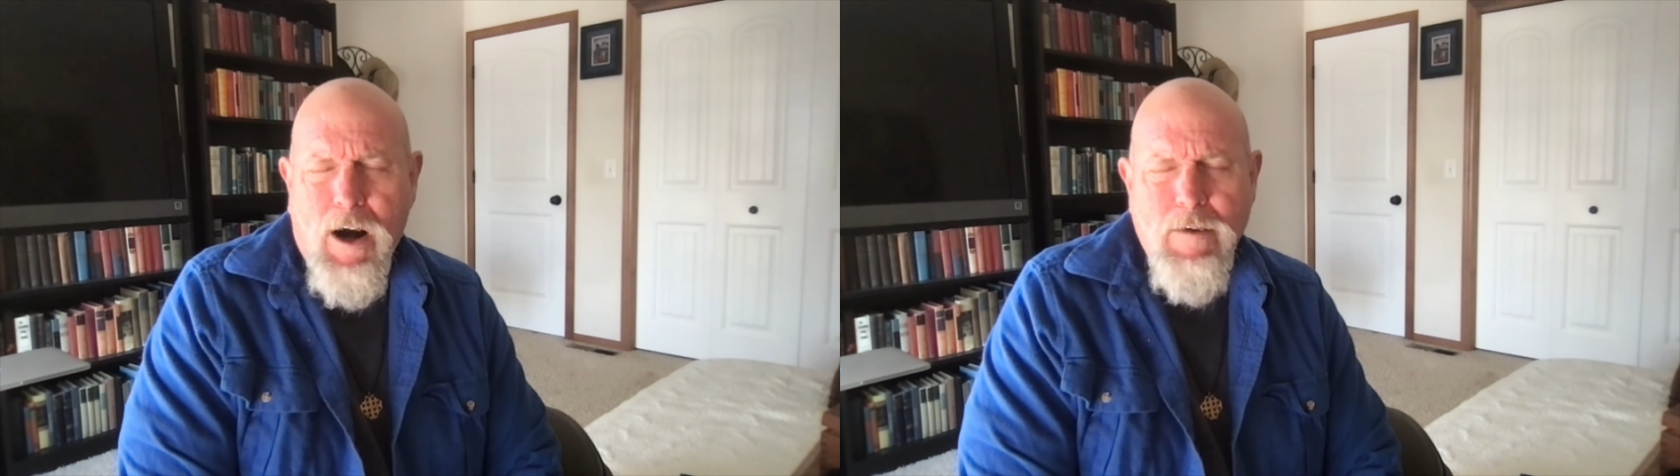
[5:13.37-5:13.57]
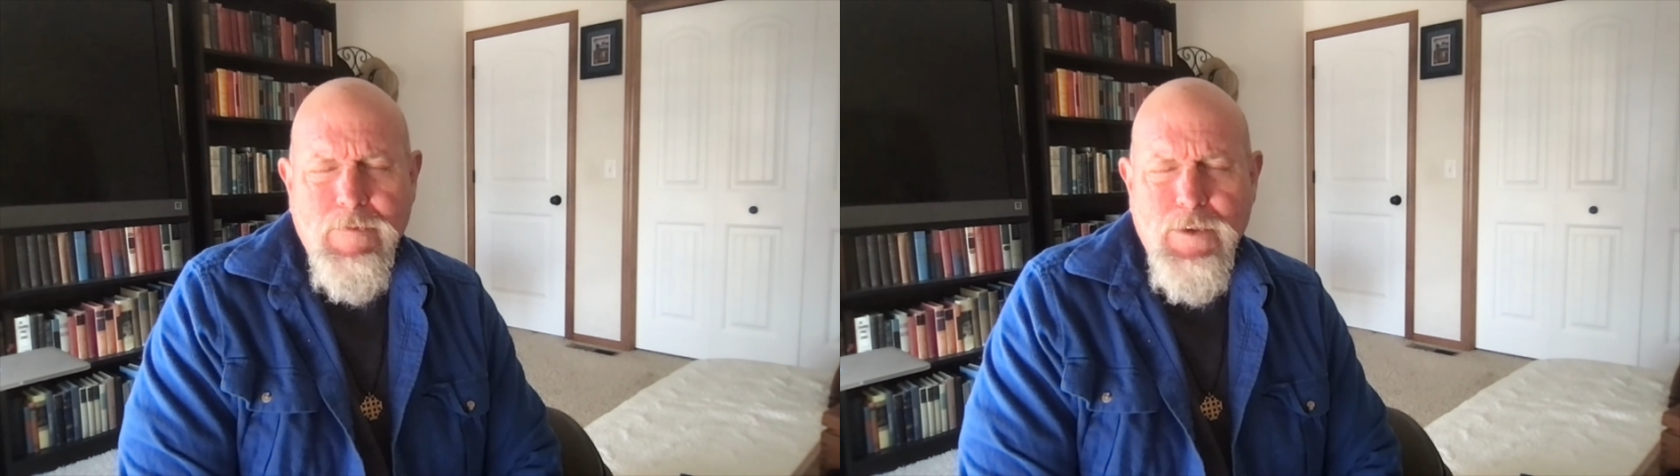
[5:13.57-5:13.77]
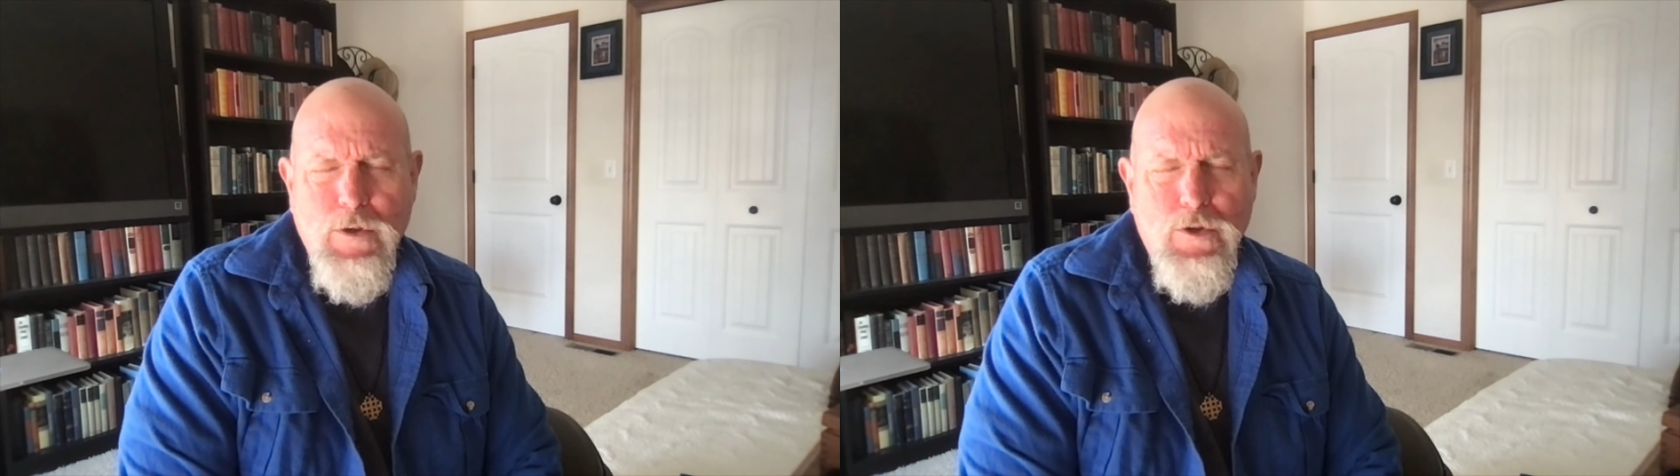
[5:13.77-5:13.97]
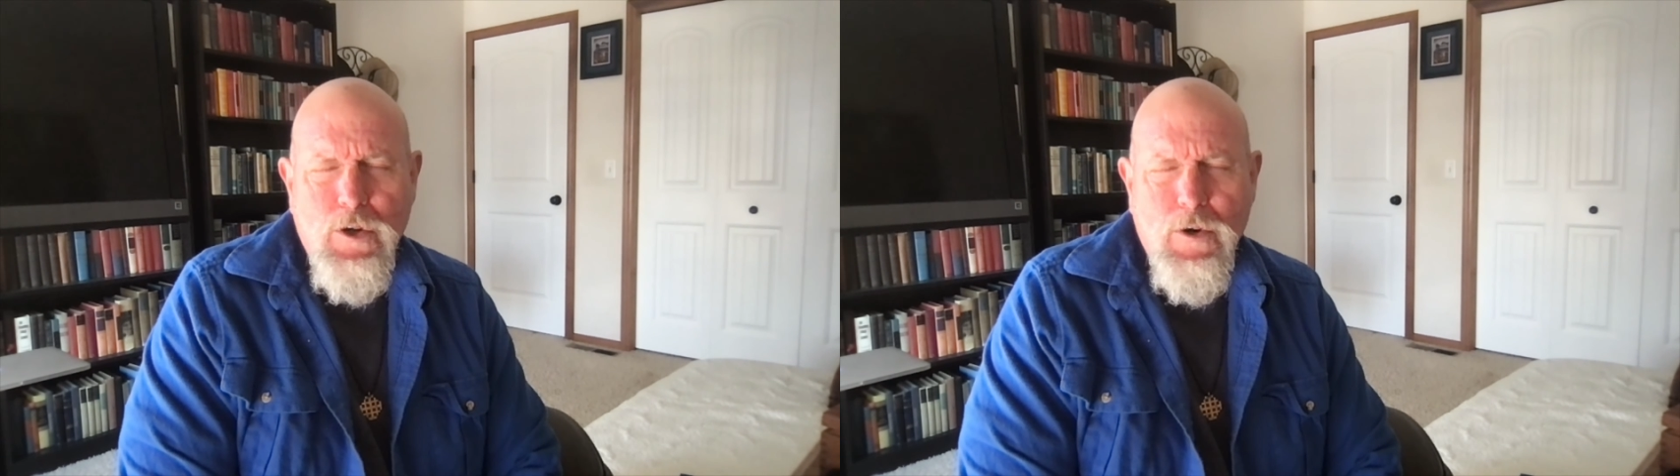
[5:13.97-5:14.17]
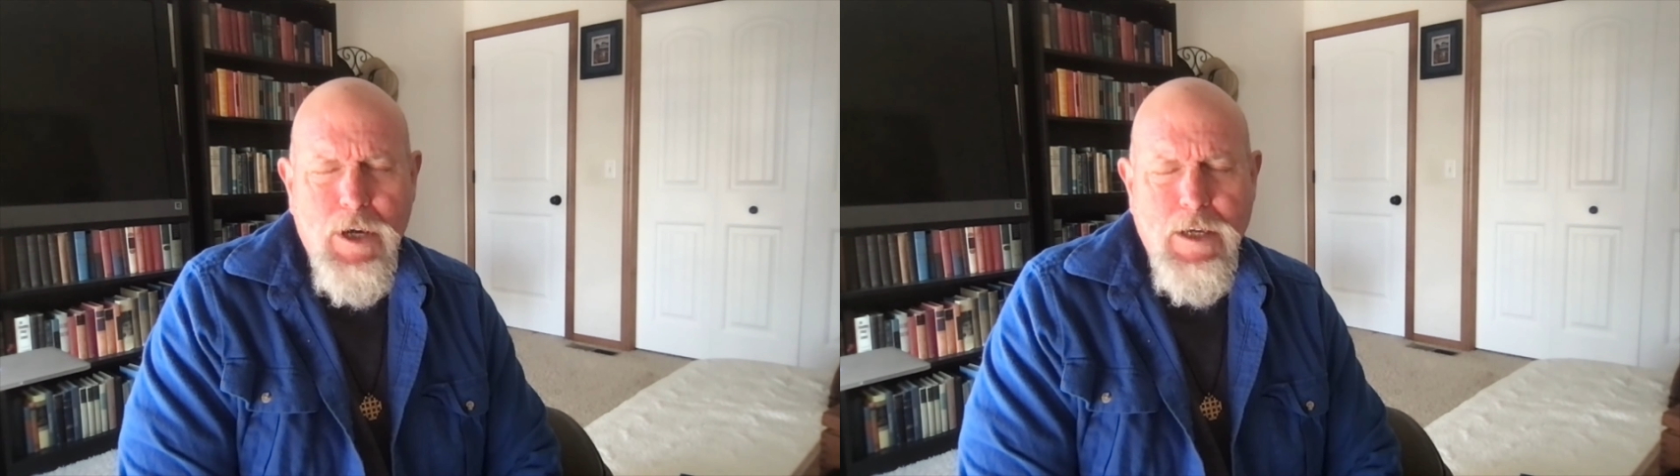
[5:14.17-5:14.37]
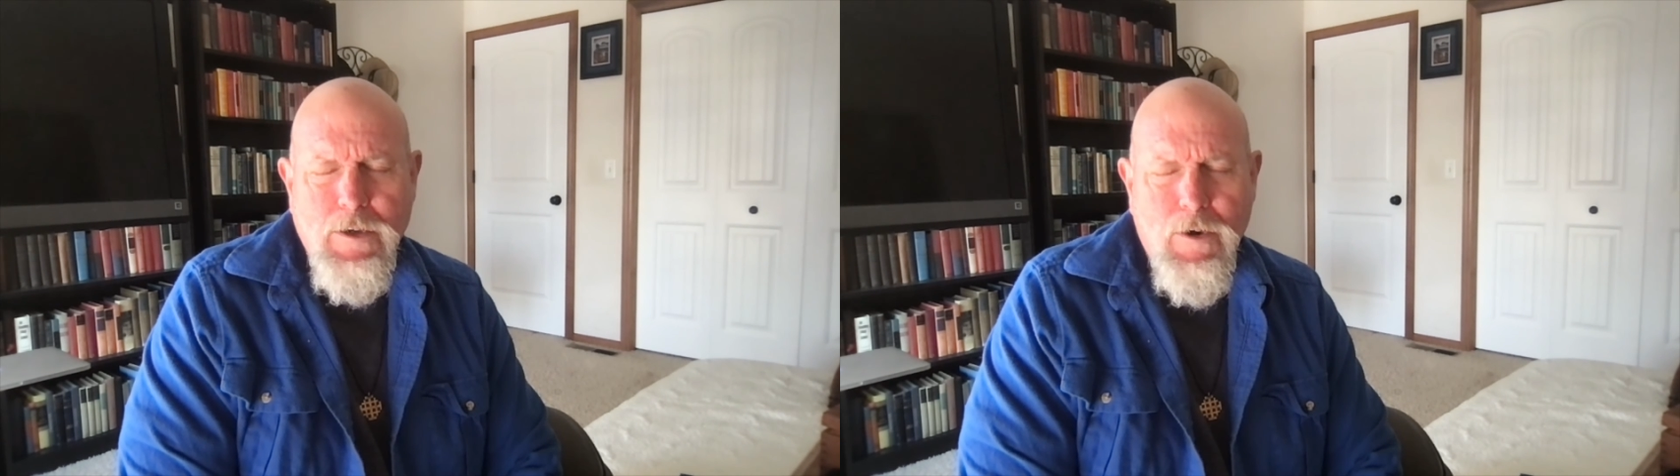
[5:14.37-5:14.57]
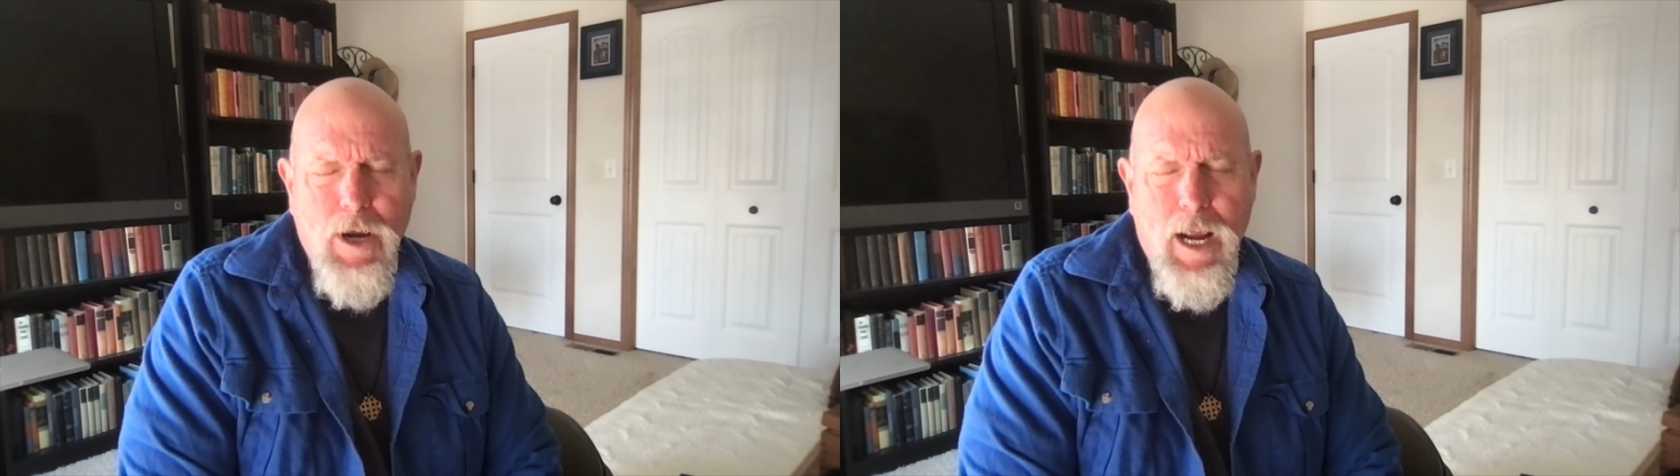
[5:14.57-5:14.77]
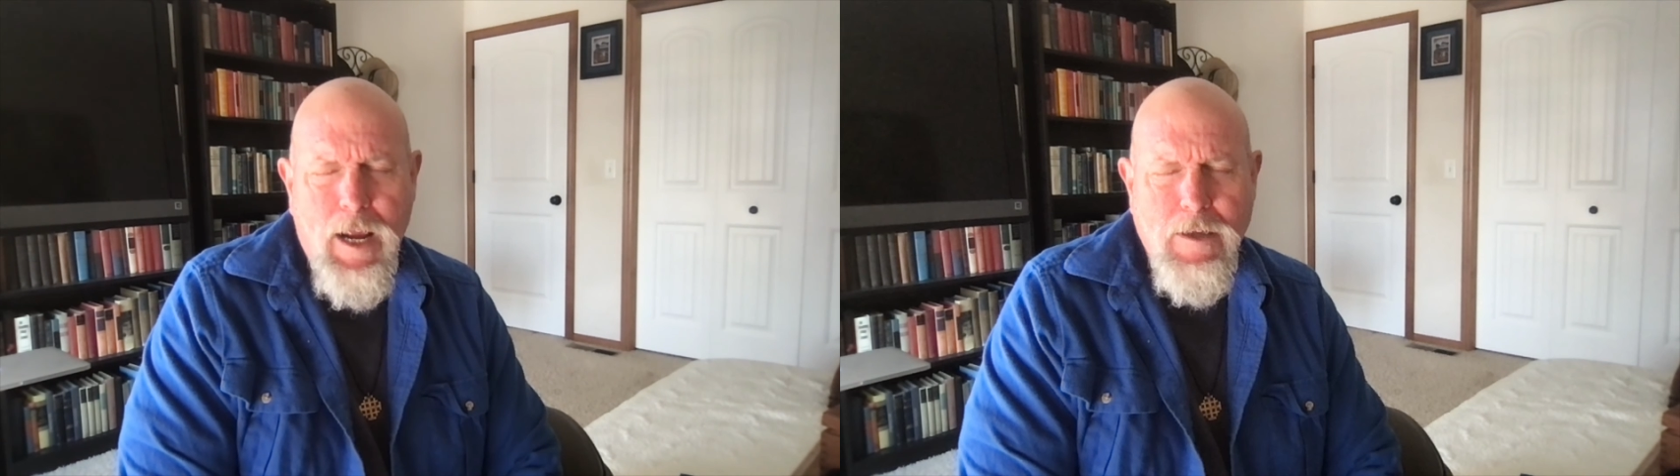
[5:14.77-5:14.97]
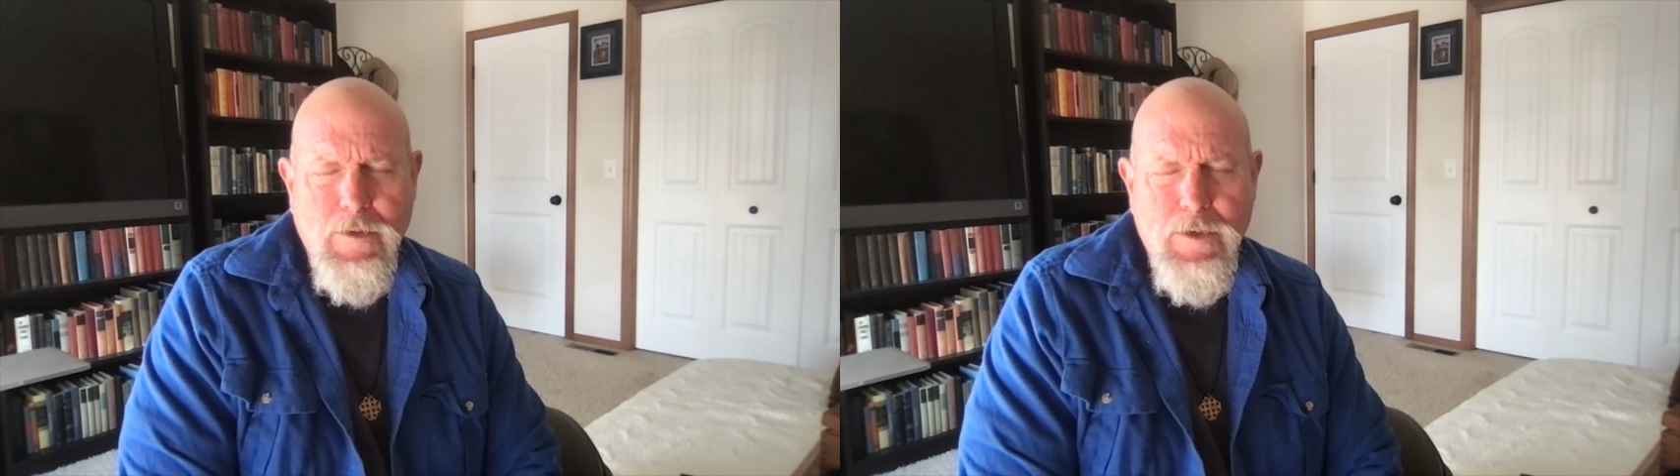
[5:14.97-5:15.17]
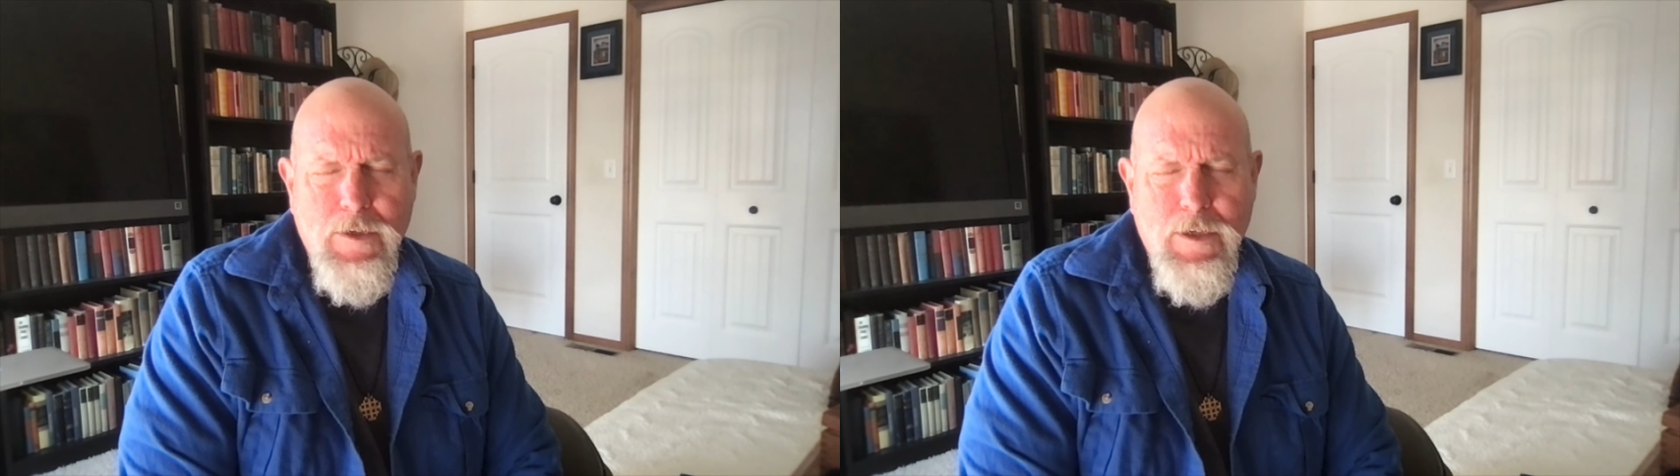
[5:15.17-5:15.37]
our future in your
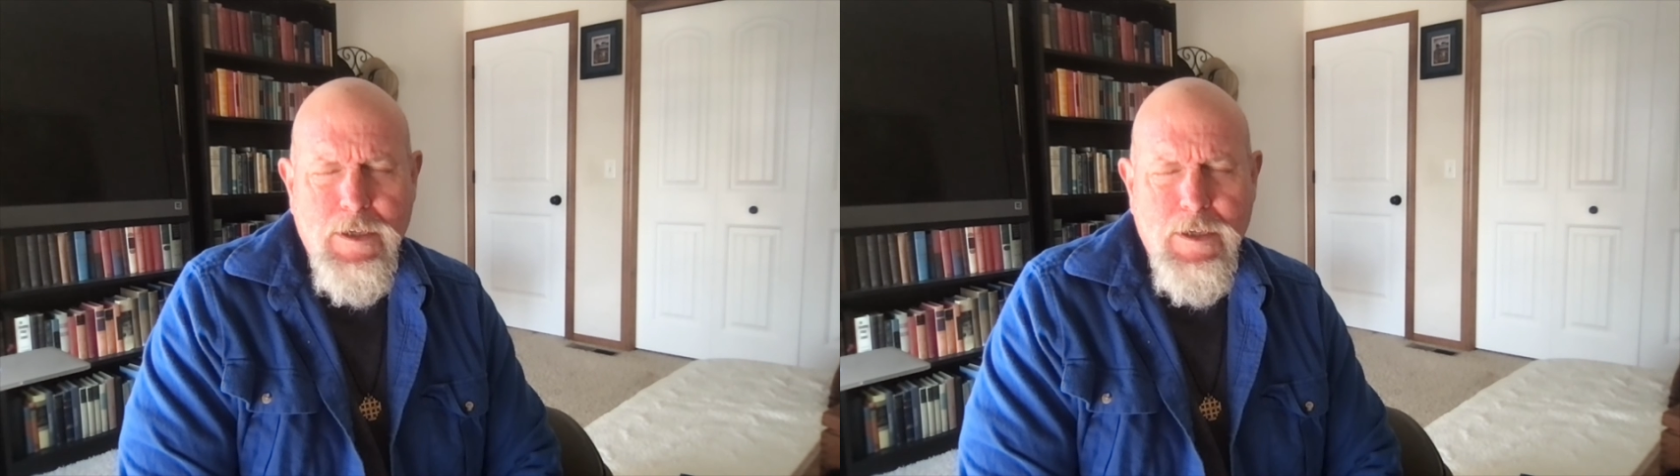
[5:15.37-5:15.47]
hands.